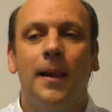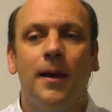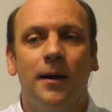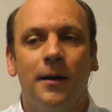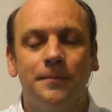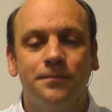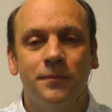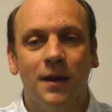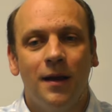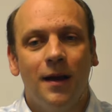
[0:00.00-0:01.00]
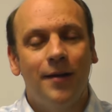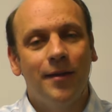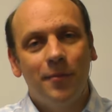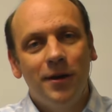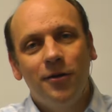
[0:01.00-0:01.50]
And
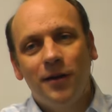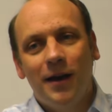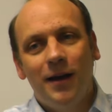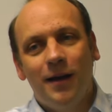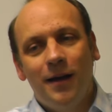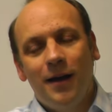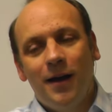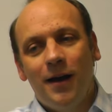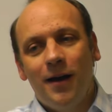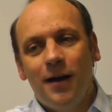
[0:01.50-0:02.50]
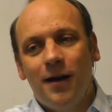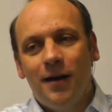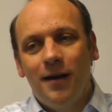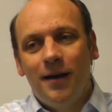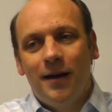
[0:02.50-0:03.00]
then we look at how,